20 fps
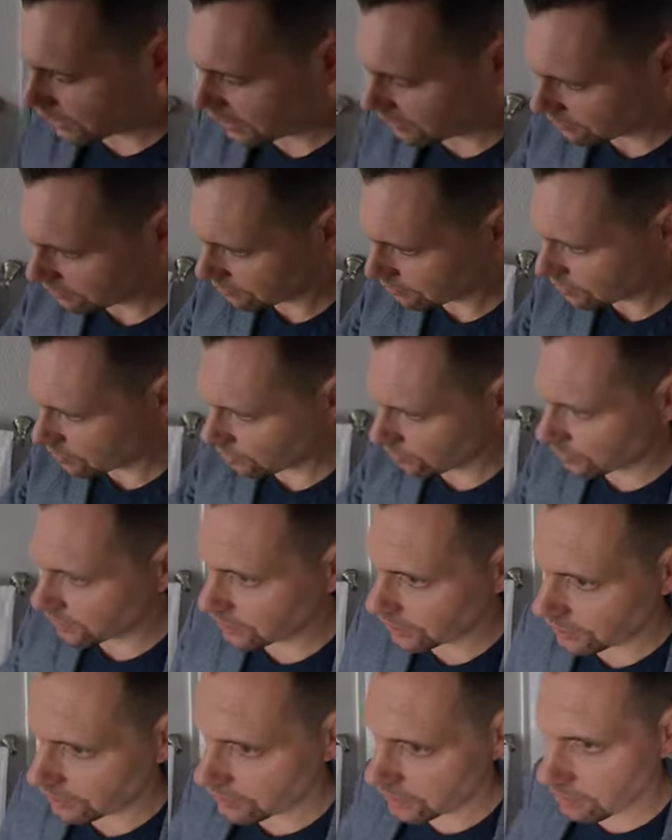have some storage
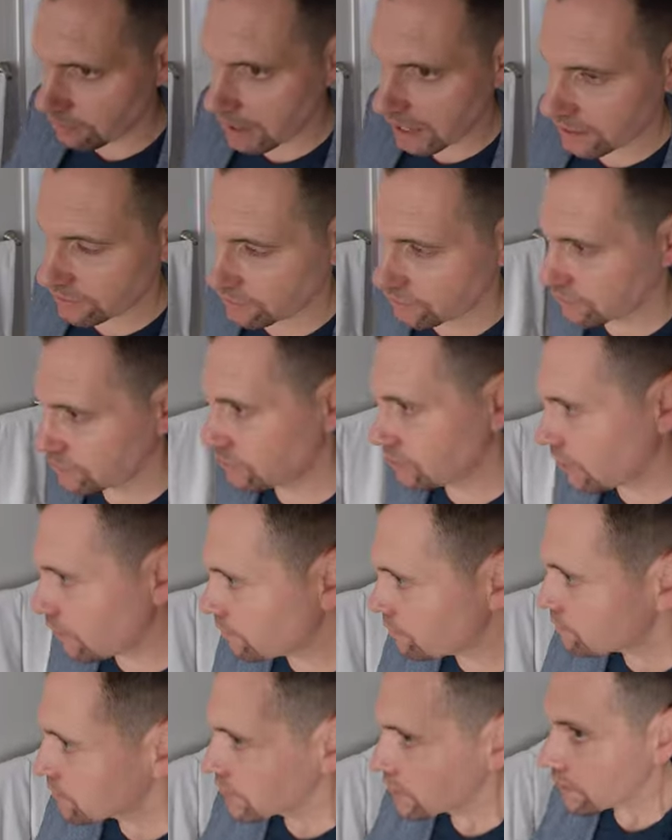here in the master.
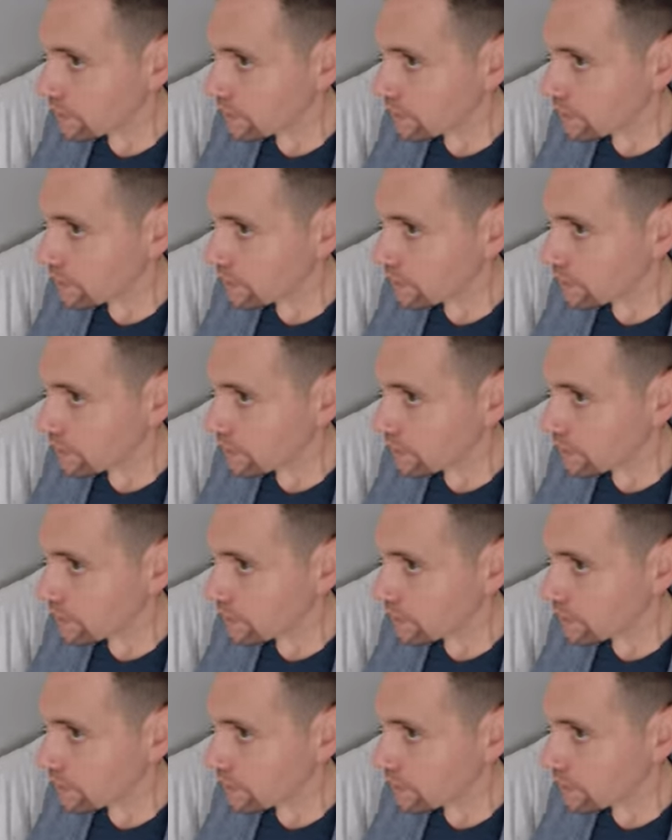So